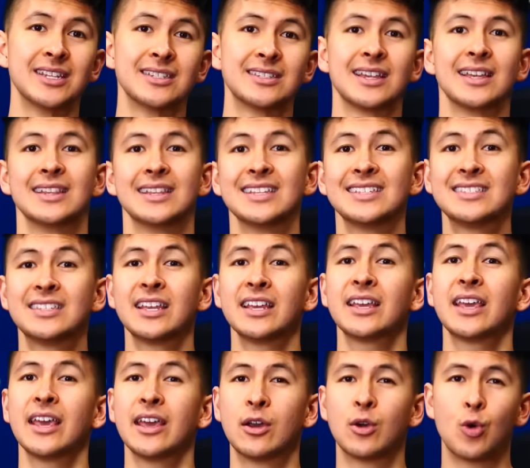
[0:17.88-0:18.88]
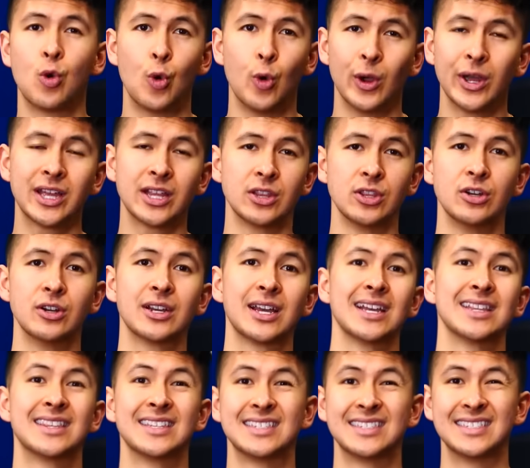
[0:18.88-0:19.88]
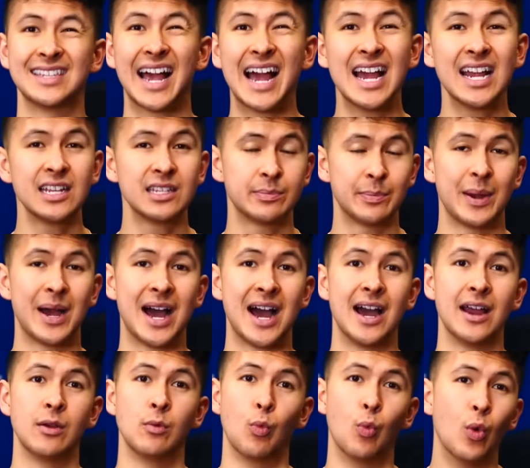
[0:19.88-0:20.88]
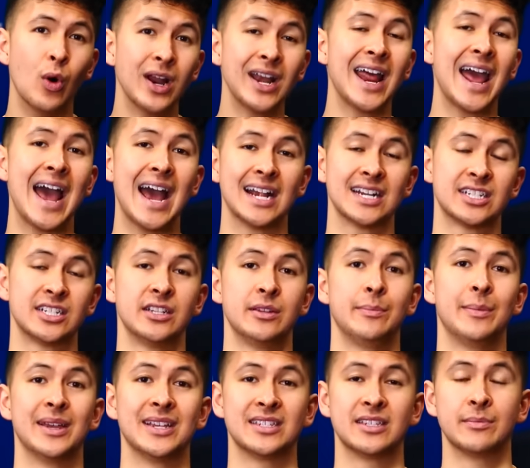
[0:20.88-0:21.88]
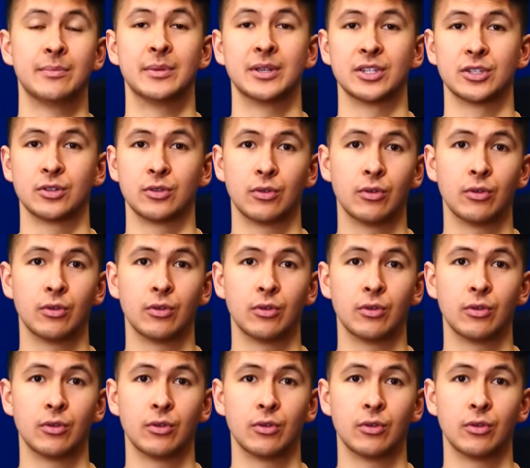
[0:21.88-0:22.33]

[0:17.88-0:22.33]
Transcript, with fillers: this, let's take a quick look at the science behind what actually makes a muscle